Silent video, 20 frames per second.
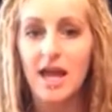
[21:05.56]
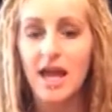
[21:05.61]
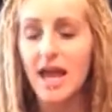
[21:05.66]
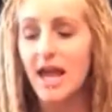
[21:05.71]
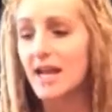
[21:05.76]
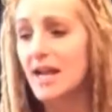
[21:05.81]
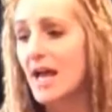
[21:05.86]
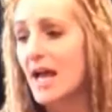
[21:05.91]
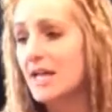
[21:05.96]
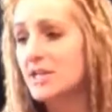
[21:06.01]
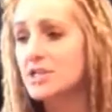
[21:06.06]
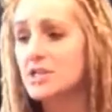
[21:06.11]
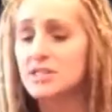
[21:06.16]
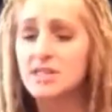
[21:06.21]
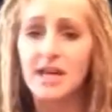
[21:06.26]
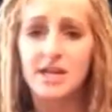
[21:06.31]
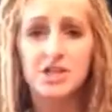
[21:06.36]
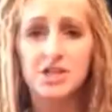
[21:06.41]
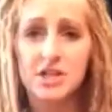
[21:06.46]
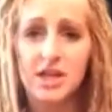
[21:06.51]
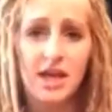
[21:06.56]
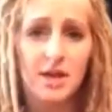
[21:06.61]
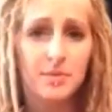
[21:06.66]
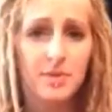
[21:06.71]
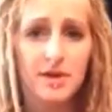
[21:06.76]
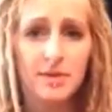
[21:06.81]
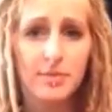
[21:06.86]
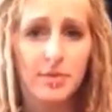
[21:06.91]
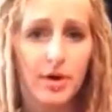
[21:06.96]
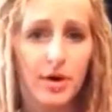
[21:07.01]
And I just educate
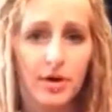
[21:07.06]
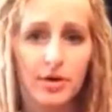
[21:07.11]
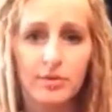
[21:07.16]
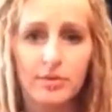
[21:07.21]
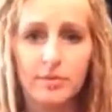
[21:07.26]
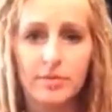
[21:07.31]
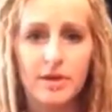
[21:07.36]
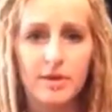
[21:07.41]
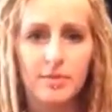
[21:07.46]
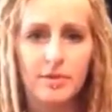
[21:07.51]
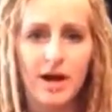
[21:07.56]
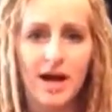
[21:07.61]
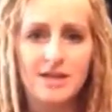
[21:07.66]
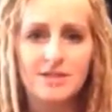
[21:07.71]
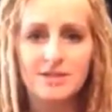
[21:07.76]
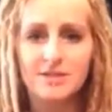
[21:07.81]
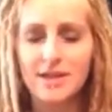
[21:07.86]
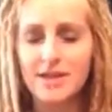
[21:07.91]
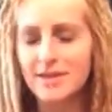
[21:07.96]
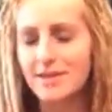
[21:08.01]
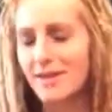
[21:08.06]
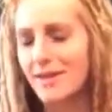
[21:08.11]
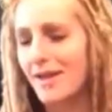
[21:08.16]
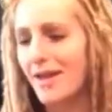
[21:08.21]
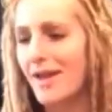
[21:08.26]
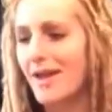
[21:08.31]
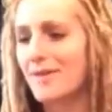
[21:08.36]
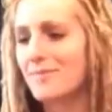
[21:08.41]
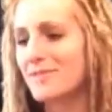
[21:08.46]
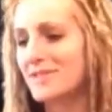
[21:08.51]
people. When people ask, they're like,
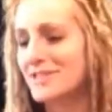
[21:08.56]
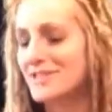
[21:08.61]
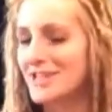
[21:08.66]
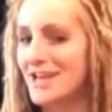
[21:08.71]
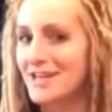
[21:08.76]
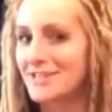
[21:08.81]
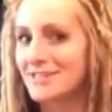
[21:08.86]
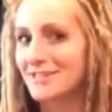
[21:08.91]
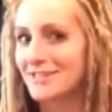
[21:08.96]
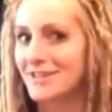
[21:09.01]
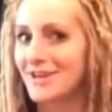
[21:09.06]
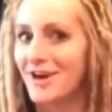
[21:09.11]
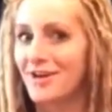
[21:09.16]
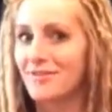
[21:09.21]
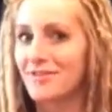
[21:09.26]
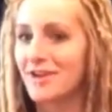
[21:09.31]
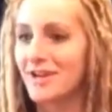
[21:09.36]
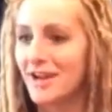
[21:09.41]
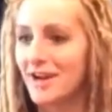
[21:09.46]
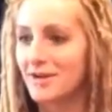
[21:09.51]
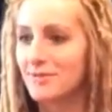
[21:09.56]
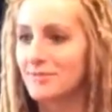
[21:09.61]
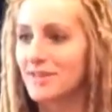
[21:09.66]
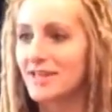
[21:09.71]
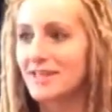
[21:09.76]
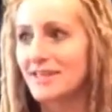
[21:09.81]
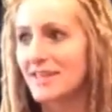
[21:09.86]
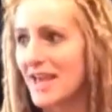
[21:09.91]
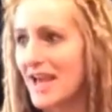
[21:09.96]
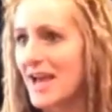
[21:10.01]
yeah, but Jessica over here, I'm
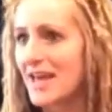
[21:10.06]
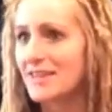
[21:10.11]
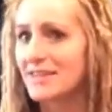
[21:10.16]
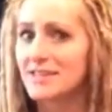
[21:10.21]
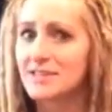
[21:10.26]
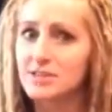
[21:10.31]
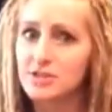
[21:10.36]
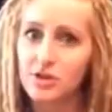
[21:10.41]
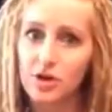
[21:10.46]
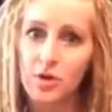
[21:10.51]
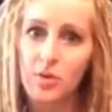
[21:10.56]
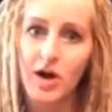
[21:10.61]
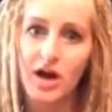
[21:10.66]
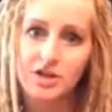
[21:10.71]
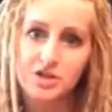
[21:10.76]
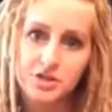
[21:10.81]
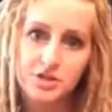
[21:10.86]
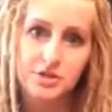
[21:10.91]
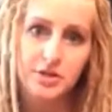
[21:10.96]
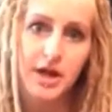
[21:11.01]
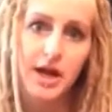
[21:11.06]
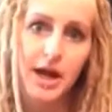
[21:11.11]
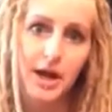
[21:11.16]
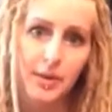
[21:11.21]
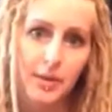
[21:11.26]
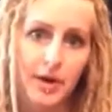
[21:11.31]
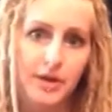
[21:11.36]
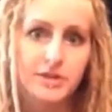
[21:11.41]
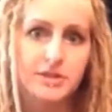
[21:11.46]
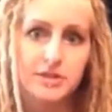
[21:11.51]
like, yeah, this girl washes her hair
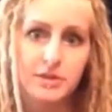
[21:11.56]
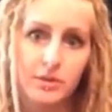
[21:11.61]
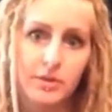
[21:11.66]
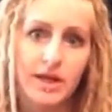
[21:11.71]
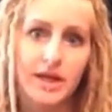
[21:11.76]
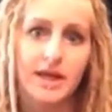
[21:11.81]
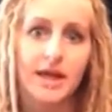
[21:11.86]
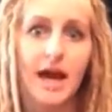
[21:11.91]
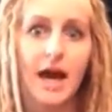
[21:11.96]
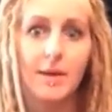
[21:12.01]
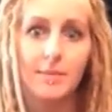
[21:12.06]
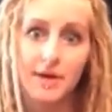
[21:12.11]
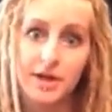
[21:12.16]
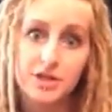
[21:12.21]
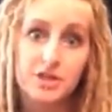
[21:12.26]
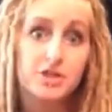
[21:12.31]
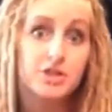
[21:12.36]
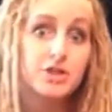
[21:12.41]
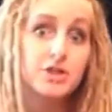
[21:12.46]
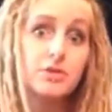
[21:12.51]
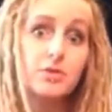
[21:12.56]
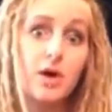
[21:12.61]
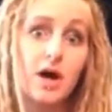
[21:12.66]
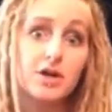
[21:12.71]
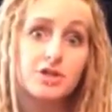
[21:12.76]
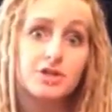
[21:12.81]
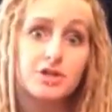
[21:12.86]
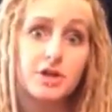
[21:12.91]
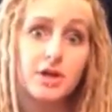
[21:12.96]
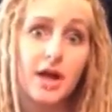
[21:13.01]
once a week. How much do you
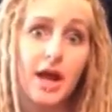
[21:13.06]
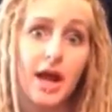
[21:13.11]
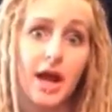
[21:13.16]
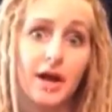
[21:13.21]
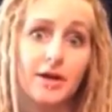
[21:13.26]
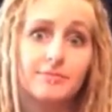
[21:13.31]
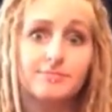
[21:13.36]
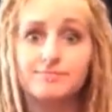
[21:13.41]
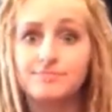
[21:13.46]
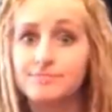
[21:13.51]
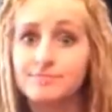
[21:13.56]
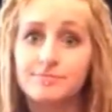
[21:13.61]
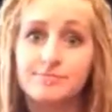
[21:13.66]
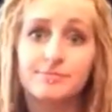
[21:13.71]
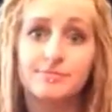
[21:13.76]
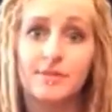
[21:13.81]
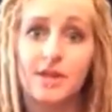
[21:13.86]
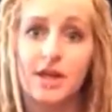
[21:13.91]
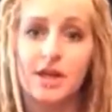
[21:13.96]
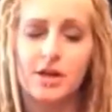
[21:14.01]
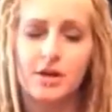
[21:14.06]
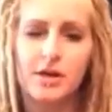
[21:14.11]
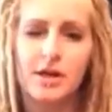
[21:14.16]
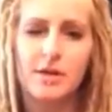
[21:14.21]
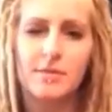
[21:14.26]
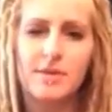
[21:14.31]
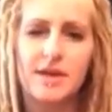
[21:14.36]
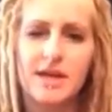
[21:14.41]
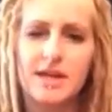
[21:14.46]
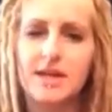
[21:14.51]
wash your hair? You know what
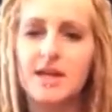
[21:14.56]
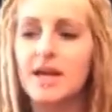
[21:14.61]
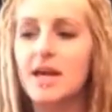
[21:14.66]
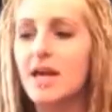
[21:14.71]
I mean?